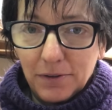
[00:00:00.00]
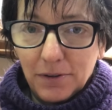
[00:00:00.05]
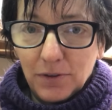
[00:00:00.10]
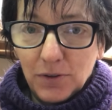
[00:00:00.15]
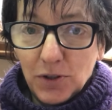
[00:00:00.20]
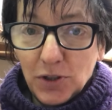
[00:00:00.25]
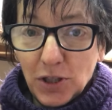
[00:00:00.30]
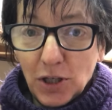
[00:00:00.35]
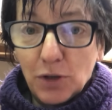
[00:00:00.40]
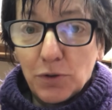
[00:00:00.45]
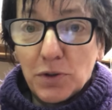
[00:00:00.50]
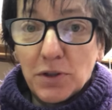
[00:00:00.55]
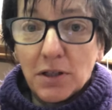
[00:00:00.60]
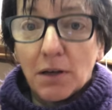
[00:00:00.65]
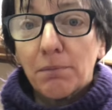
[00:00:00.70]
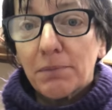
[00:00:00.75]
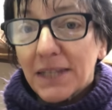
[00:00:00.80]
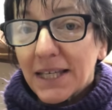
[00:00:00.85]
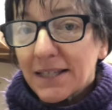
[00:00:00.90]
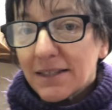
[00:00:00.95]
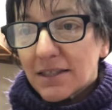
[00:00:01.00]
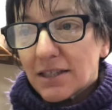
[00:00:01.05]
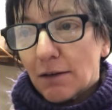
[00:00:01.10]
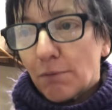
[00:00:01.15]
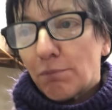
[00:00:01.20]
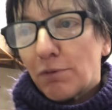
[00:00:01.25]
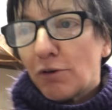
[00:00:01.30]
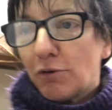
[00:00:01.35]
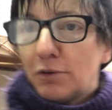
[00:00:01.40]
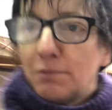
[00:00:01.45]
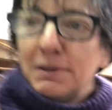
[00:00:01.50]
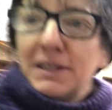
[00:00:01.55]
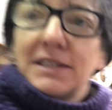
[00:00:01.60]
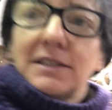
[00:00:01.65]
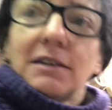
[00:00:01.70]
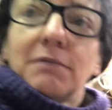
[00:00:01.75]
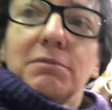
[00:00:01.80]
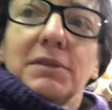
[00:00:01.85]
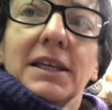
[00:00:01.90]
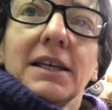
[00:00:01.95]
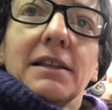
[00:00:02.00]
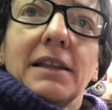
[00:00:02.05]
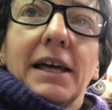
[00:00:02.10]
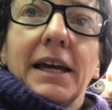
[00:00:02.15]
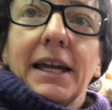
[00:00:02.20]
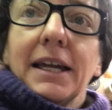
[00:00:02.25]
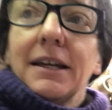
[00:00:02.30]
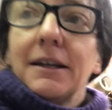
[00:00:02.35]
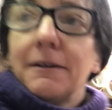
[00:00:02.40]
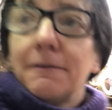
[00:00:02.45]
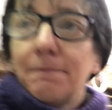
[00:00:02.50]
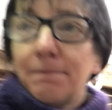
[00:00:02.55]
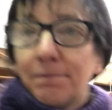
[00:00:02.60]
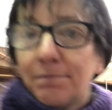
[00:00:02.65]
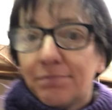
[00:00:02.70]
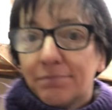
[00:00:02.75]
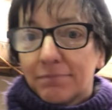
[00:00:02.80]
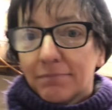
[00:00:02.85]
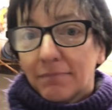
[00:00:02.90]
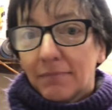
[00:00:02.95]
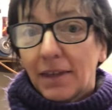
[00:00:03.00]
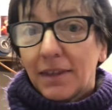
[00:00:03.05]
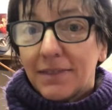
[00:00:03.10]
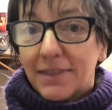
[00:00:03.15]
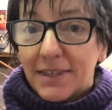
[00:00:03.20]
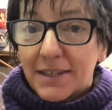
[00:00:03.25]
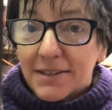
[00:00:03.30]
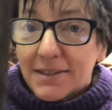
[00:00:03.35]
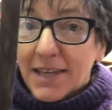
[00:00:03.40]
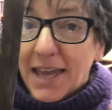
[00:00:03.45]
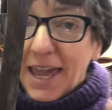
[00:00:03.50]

So something simple would be something like this